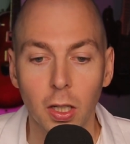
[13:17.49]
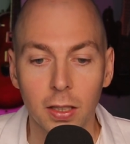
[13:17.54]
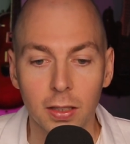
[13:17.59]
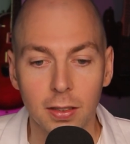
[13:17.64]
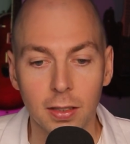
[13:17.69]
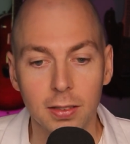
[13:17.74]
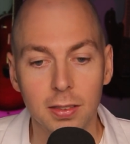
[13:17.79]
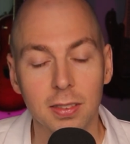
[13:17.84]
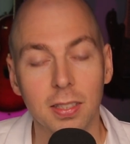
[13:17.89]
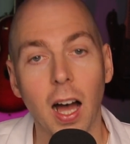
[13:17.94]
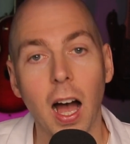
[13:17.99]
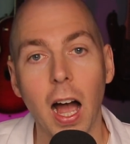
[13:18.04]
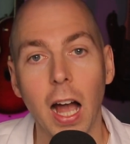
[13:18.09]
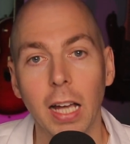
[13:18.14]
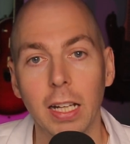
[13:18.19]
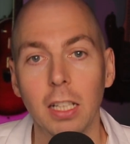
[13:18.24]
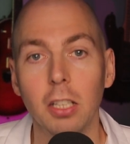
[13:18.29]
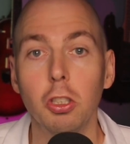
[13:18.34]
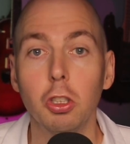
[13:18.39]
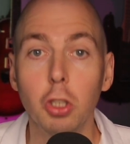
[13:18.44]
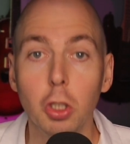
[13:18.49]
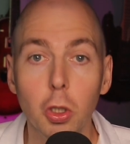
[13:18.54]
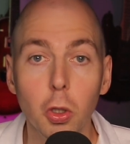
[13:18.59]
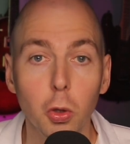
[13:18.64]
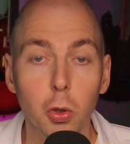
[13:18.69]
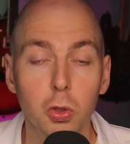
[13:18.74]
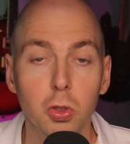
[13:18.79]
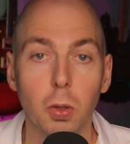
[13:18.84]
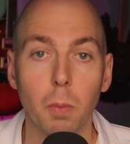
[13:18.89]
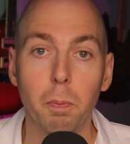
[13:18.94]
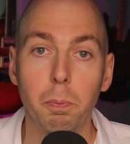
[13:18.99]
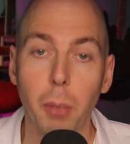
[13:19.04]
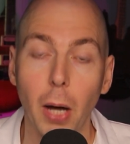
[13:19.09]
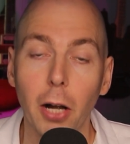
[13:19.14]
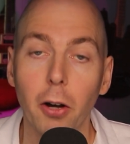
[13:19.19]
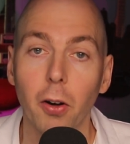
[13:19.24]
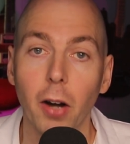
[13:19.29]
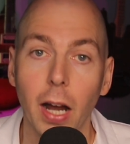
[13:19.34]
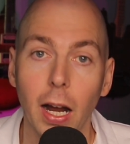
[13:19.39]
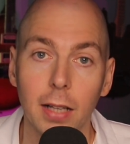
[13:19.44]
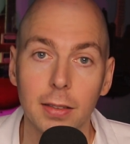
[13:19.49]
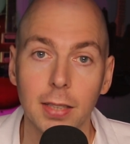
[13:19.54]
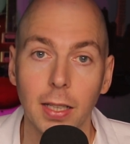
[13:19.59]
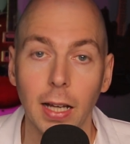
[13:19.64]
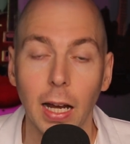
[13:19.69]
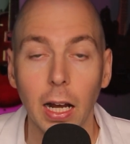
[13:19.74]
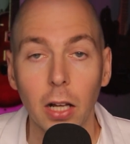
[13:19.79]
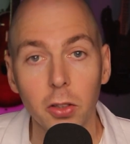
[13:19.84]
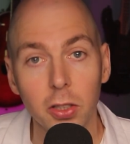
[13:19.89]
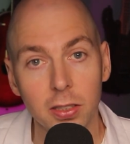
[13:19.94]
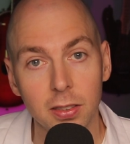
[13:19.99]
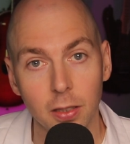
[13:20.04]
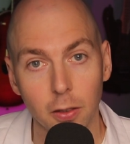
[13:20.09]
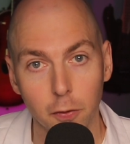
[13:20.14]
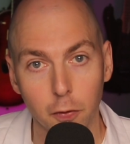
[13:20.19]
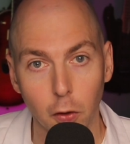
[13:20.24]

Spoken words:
design and use better anti-aliasing